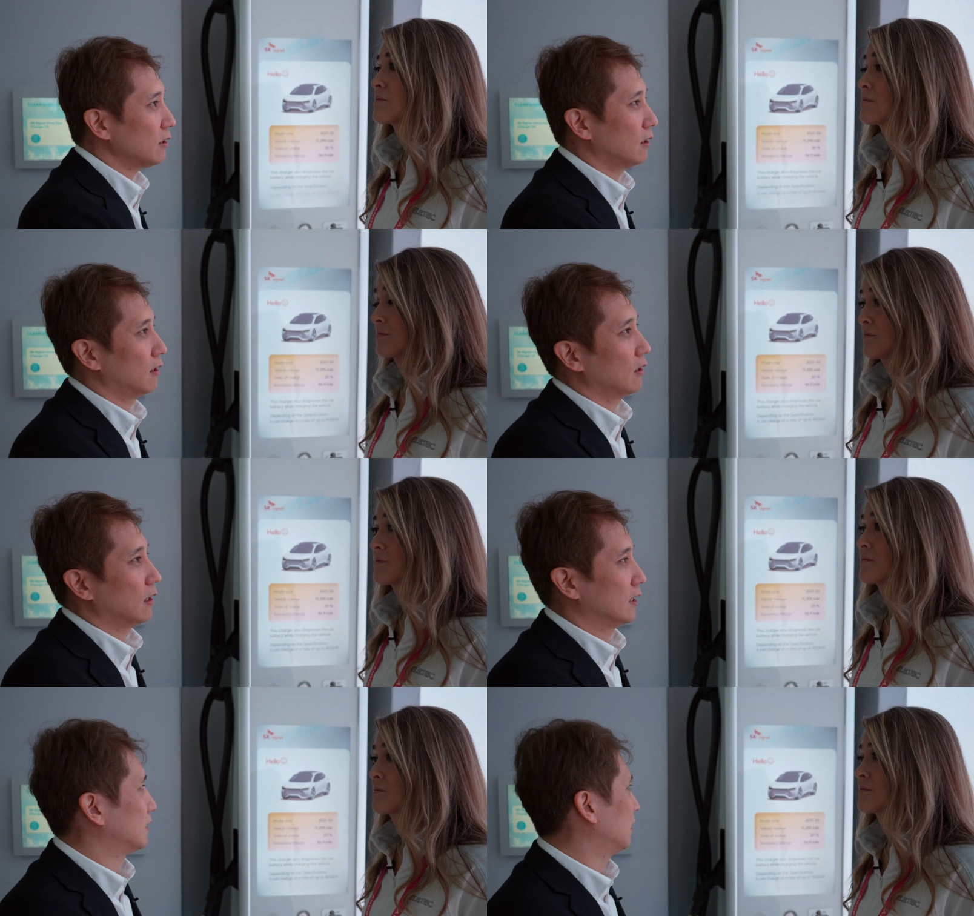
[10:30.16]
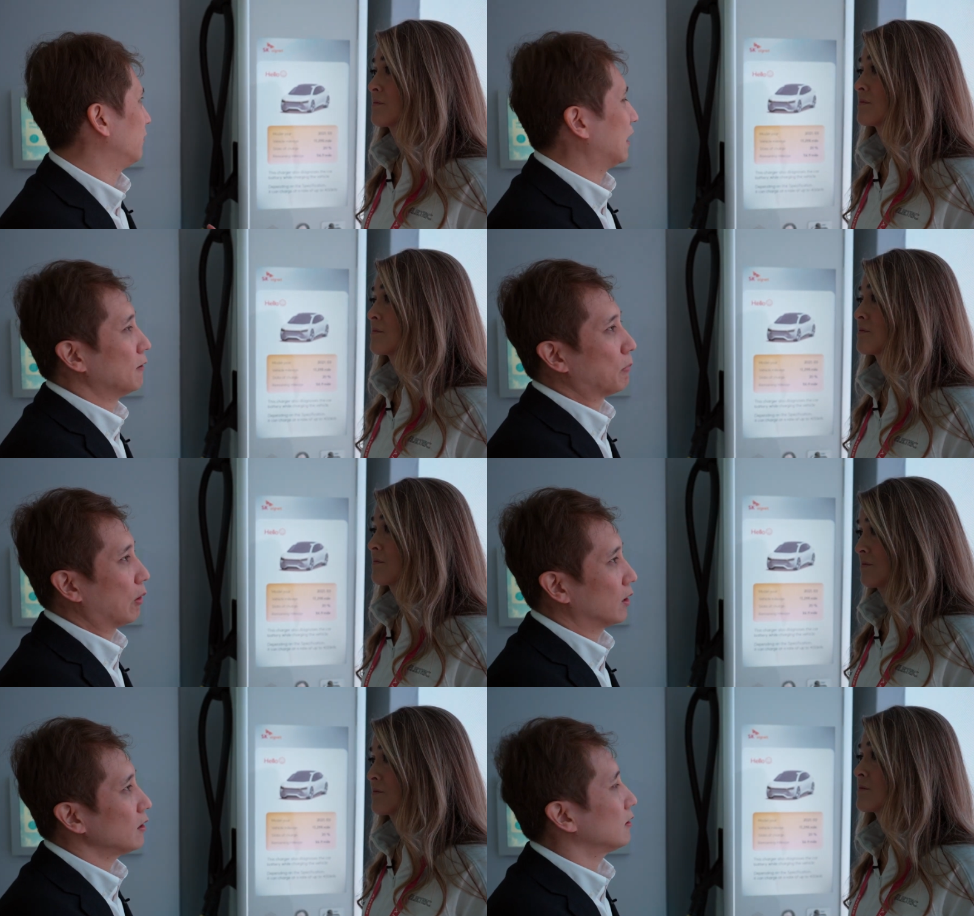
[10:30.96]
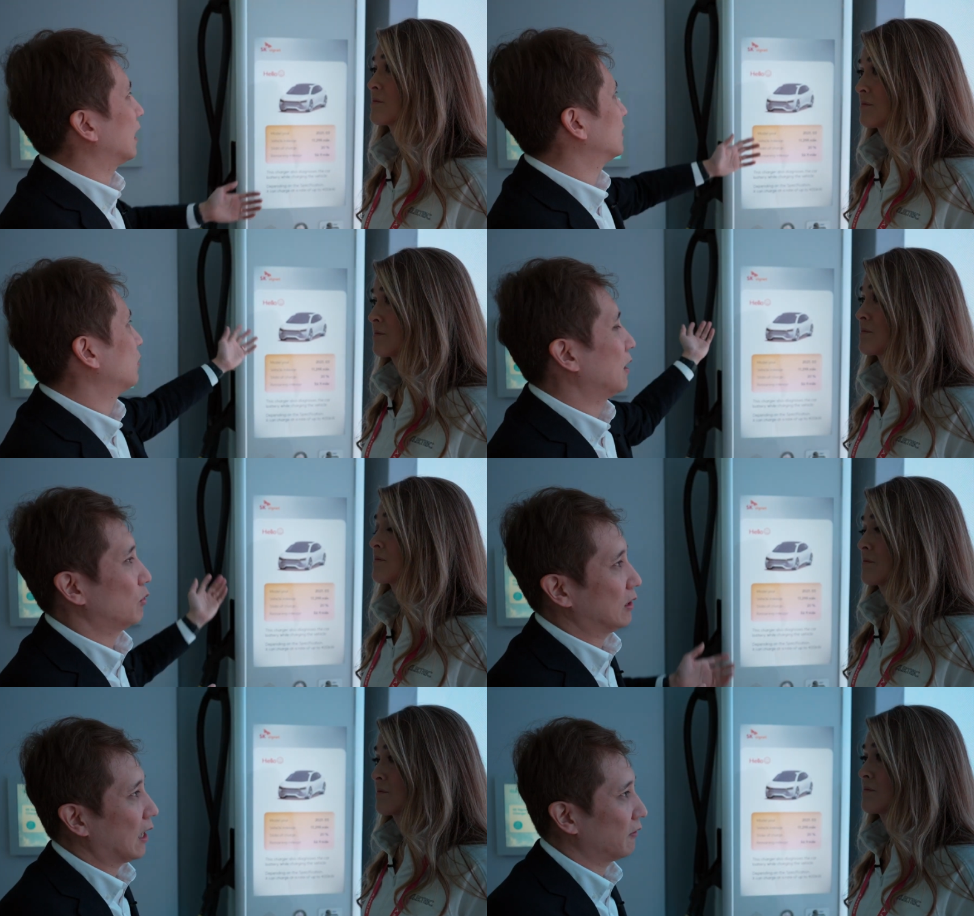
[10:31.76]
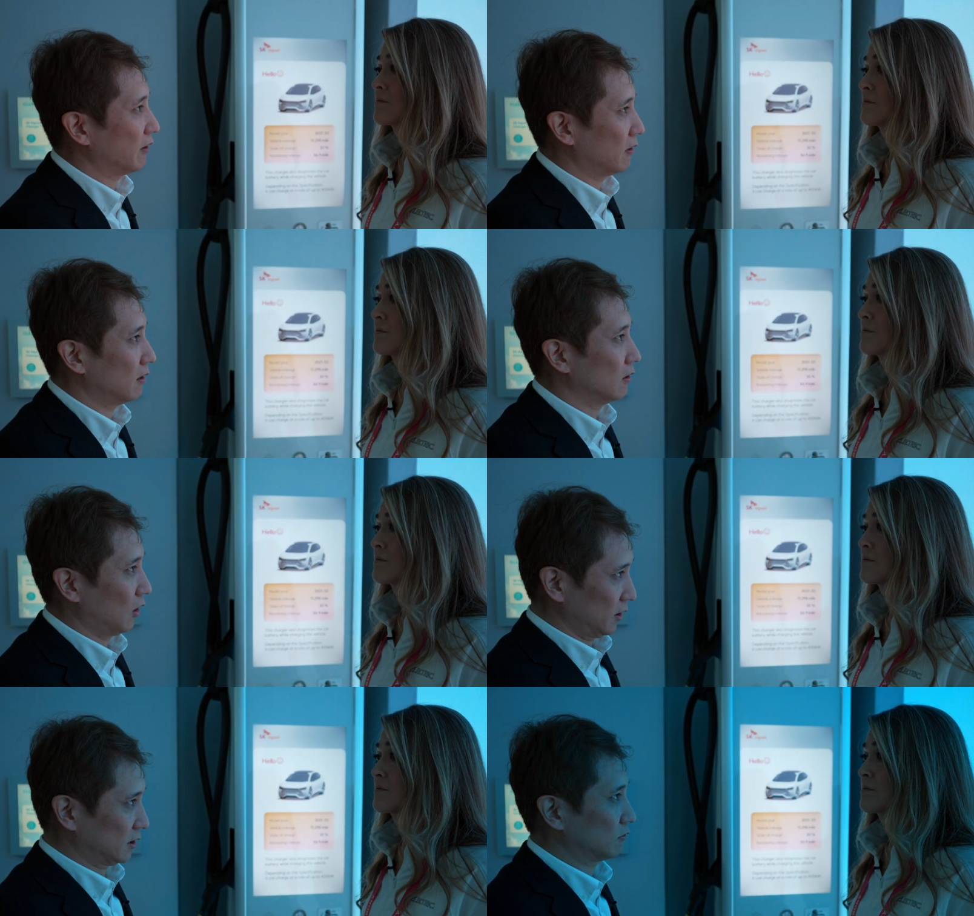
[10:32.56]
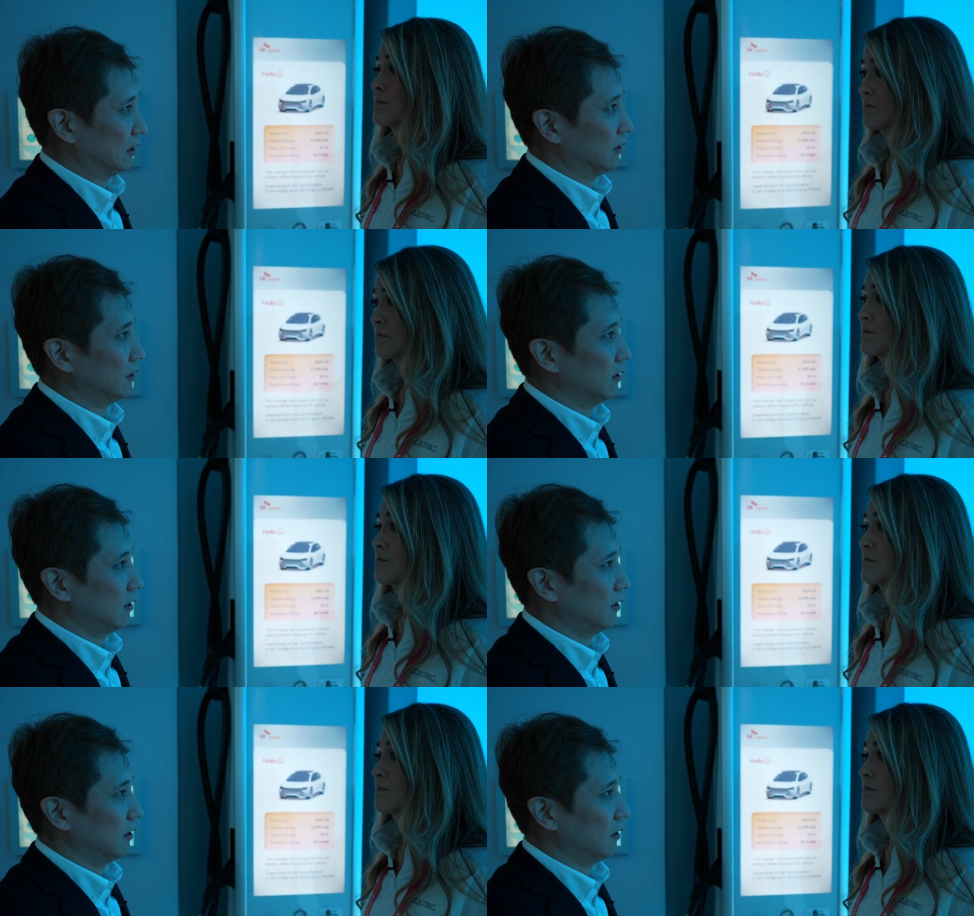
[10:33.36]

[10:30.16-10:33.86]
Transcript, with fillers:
Speaker 1: it is very important. That's why we have a large screen.